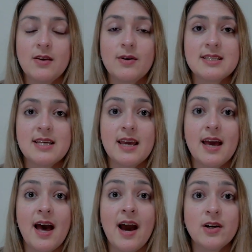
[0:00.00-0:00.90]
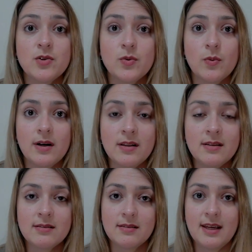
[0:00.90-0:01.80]
You can say
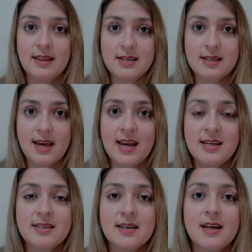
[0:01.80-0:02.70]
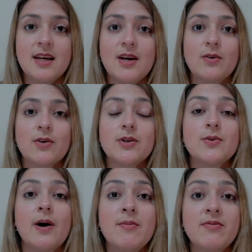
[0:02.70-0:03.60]
actual in this case in order
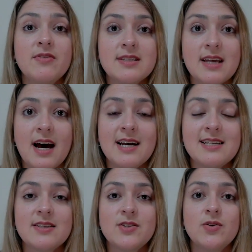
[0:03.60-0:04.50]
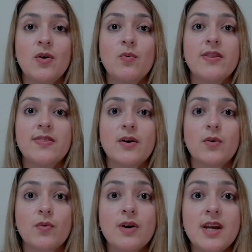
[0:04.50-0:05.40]
to emphasize that you know what
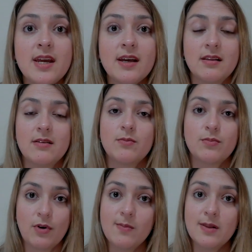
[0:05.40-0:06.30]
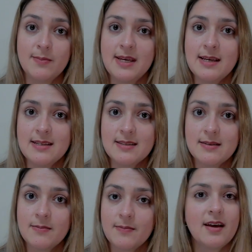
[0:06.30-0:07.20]
the real problem is.
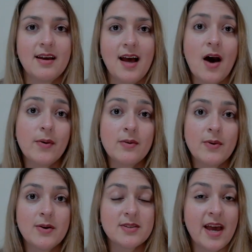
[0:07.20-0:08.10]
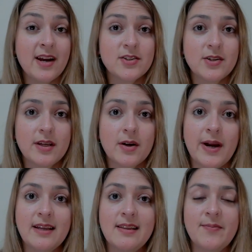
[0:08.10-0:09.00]
How can we use actually
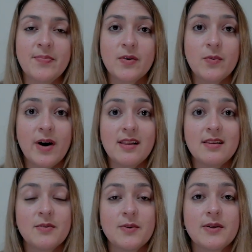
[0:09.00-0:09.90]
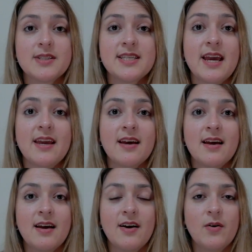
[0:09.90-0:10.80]
correctly? Well, we could say,
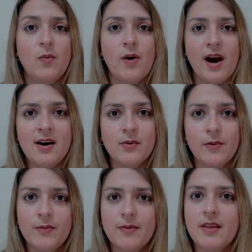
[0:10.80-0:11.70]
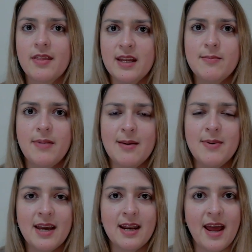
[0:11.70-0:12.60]
wow, that baby
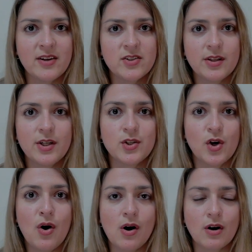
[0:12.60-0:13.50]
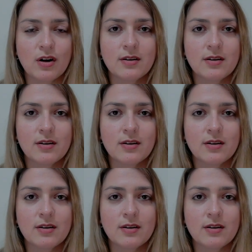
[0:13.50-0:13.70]
can actually talk.